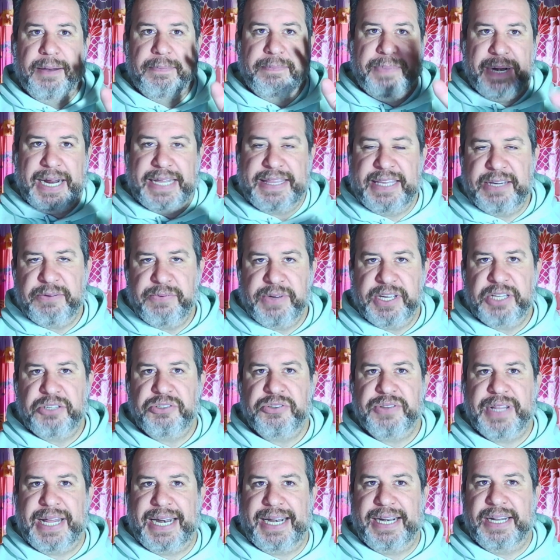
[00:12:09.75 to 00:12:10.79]
But I think we can
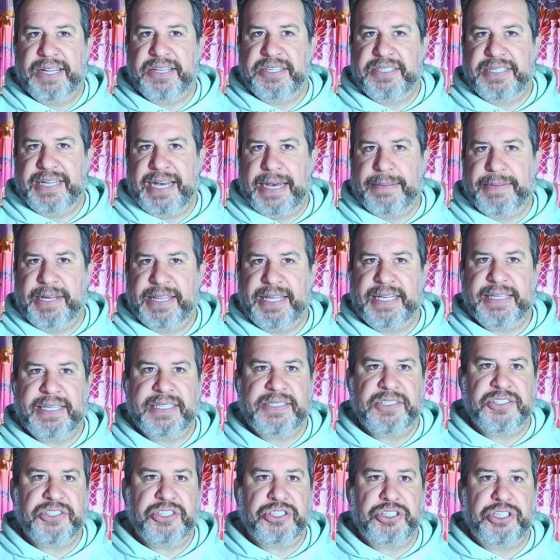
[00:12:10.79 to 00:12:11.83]
do that another time. I think
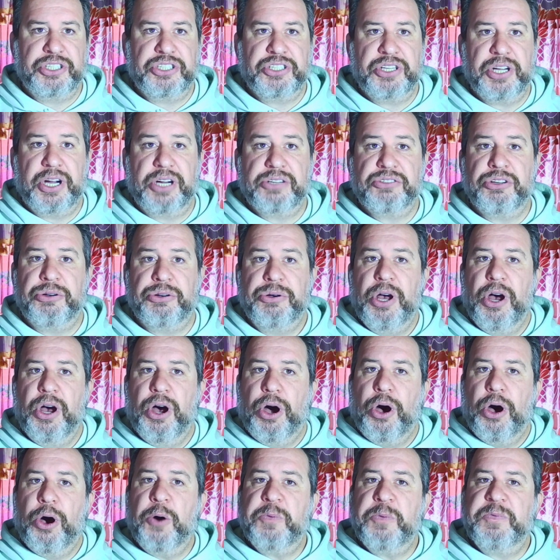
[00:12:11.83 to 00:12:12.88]
this is a good start. So
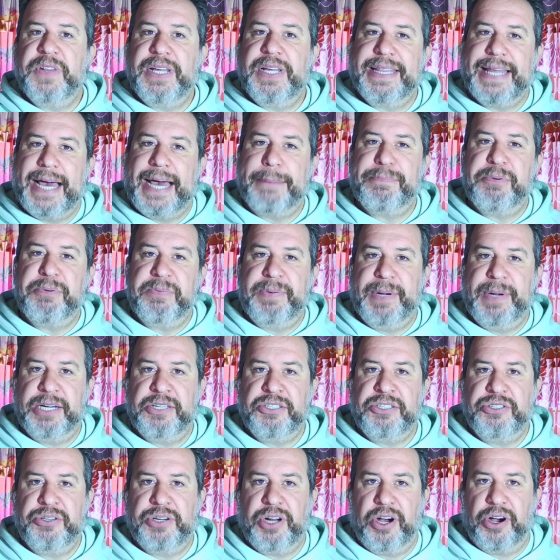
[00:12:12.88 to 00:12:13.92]
hopefully that
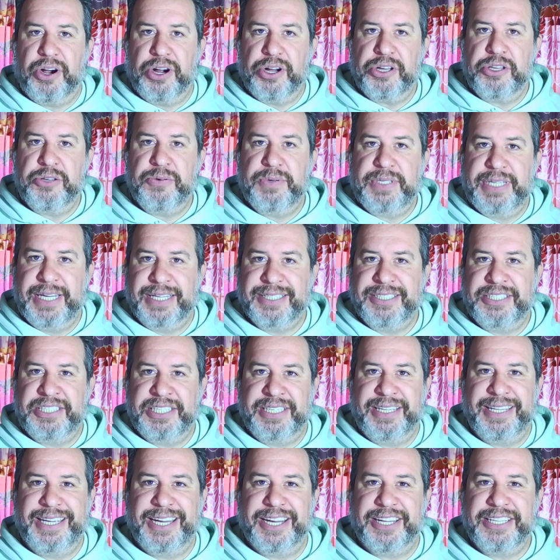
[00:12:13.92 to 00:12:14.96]
prepares you to argue
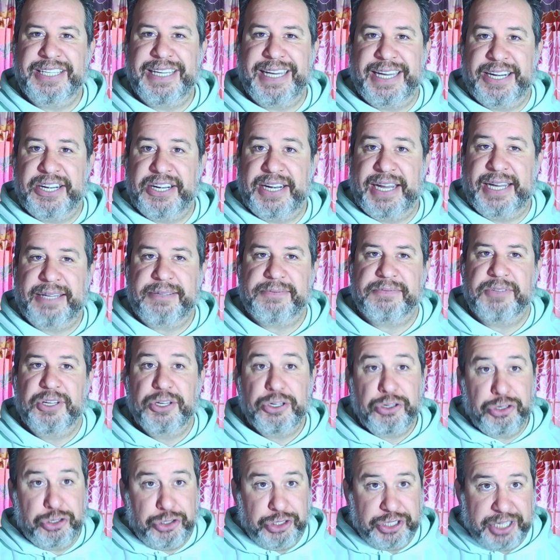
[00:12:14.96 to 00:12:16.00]
intelligently on the internet.
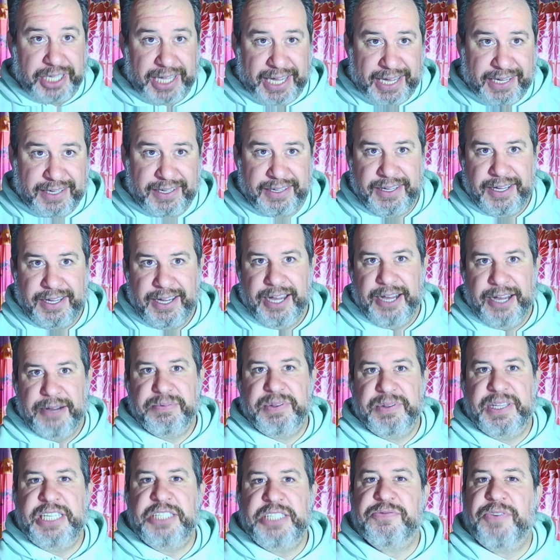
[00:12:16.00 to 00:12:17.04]
Good luck.
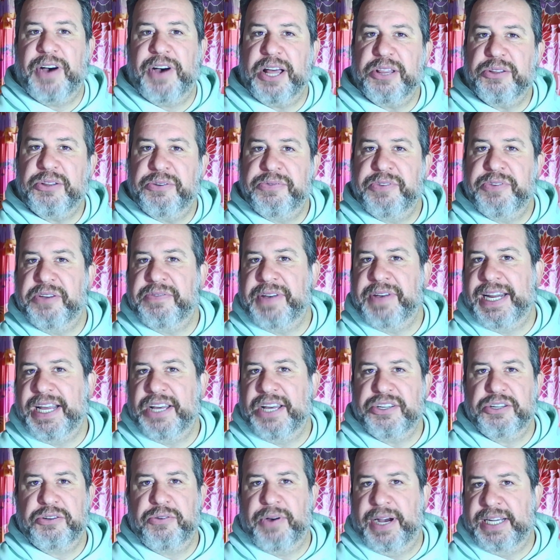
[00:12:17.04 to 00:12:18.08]
Please follow if you have any
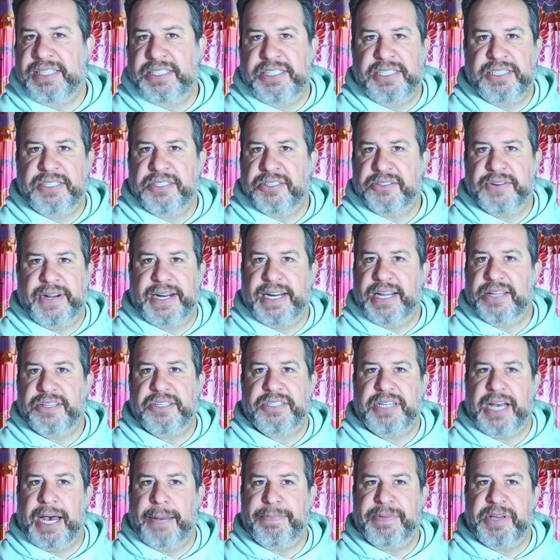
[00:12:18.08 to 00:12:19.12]
other questions or any other
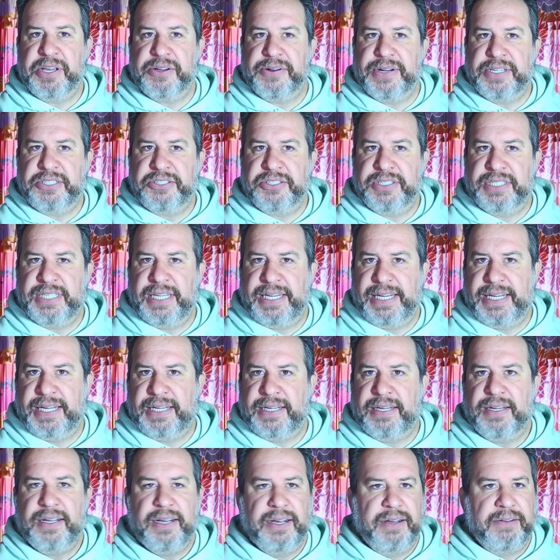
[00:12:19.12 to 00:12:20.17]
topic you're interested
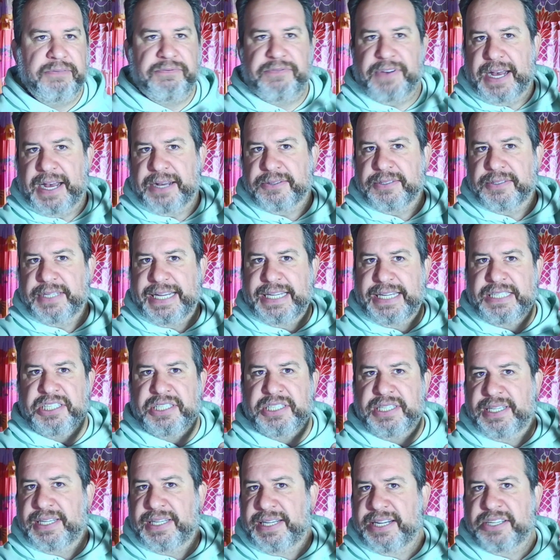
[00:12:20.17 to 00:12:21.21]
in.
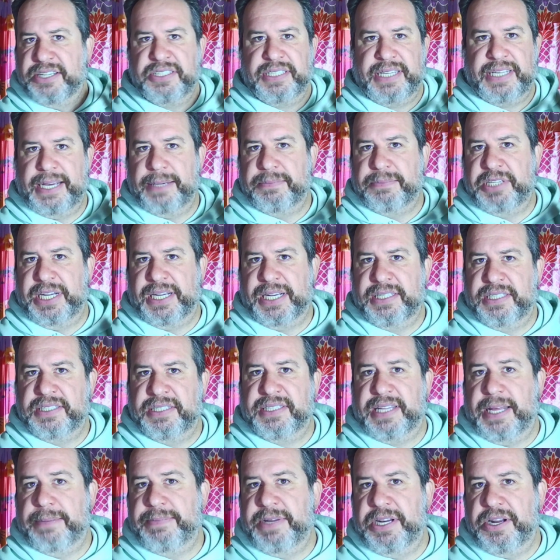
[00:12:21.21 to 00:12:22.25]
Foundation, hearsay,
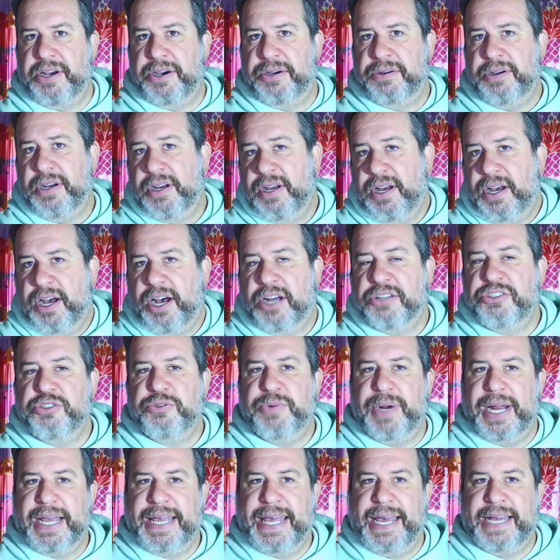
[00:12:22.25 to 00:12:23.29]
objections, let me know. I'll do
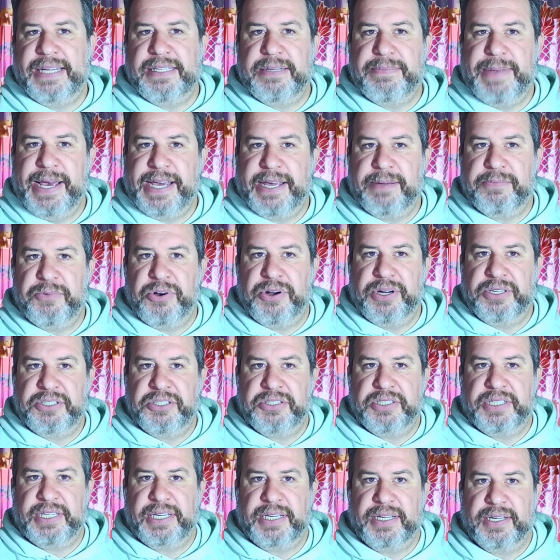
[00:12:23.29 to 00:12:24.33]
what I can to make it more
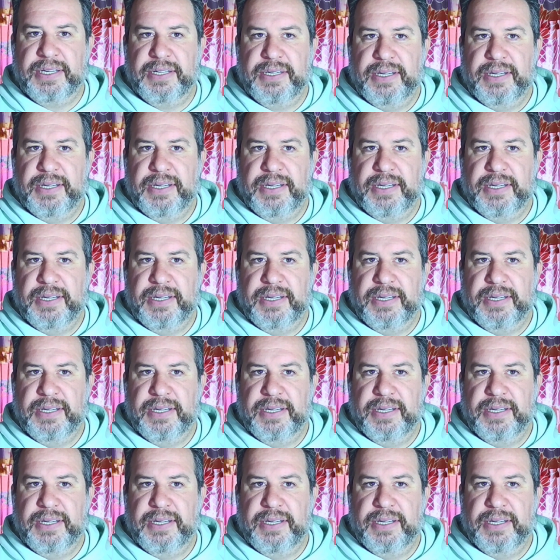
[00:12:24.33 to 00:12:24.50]
interesting.